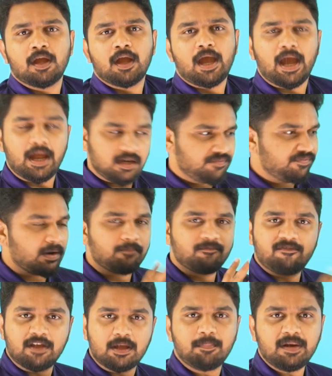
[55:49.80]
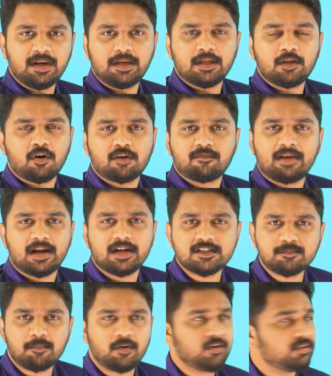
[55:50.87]
And from VBT or valence
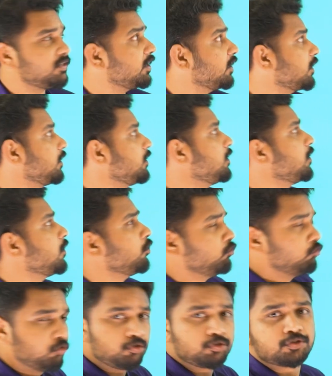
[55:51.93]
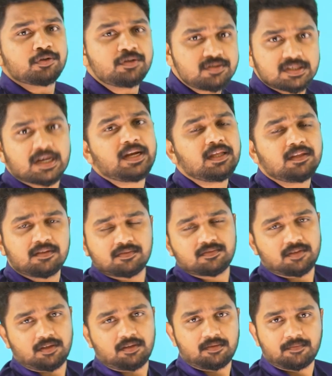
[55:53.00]
bond theory, you should study this
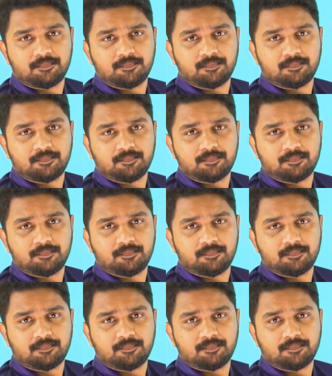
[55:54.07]
thing.